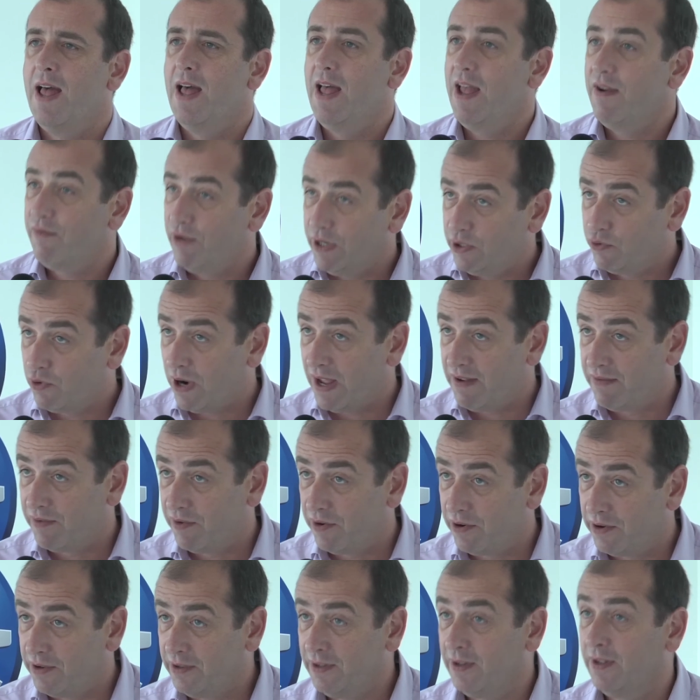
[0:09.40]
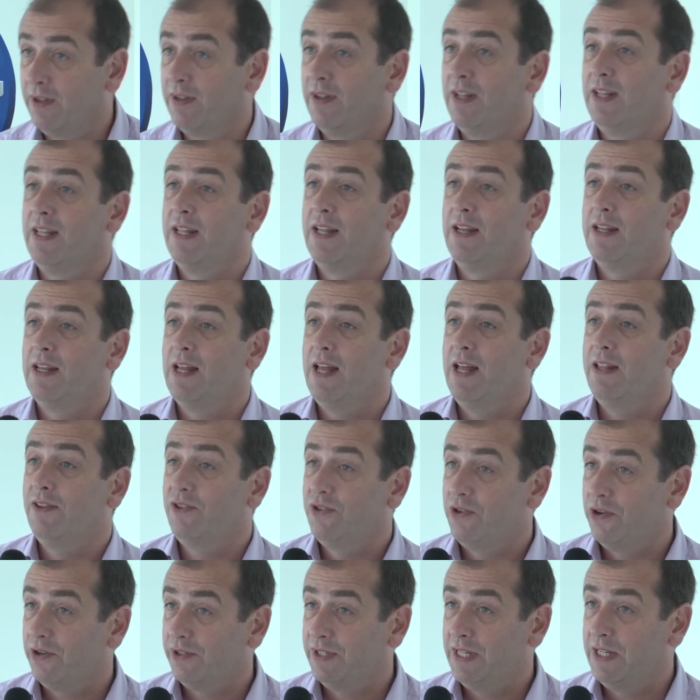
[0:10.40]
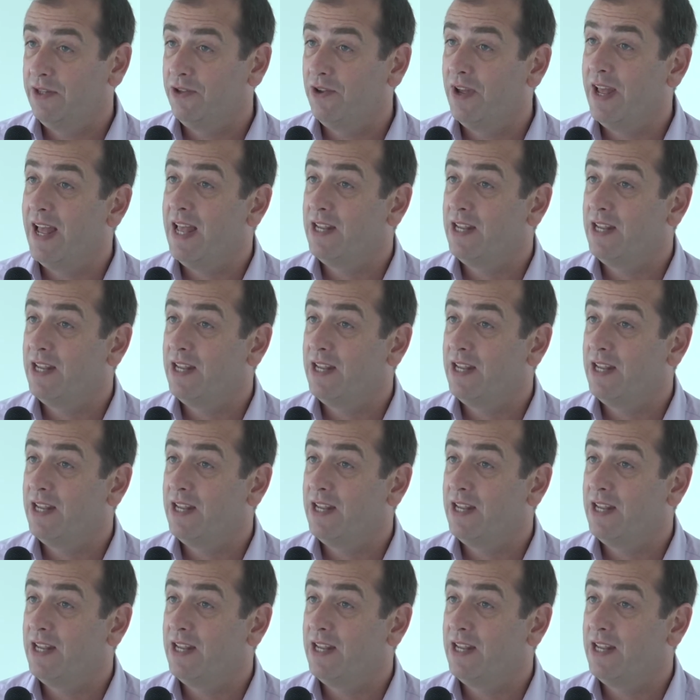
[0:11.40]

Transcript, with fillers: every driver entered in the